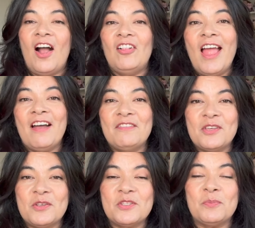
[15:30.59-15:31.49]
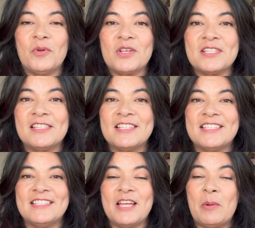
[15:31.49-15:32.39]
I'll have those books
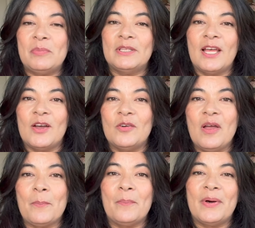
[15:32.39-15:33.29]
listed down below.